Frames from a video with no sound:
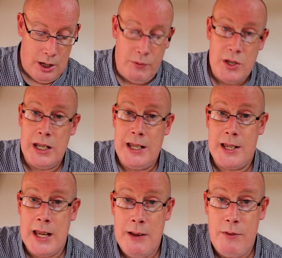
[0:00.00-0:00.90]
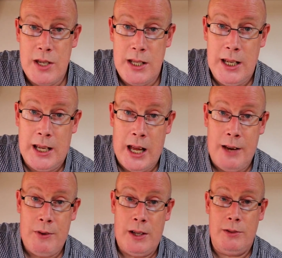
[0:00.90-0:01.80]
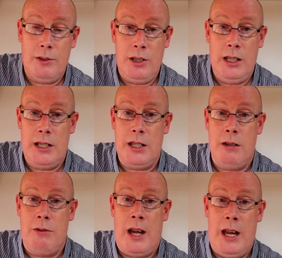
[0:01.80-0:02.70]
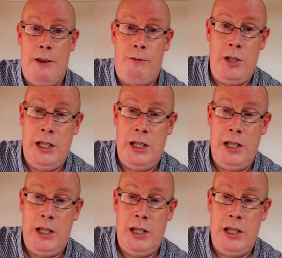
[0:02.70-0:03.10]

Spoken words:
Obviously, servicing your caravan, you need to do that every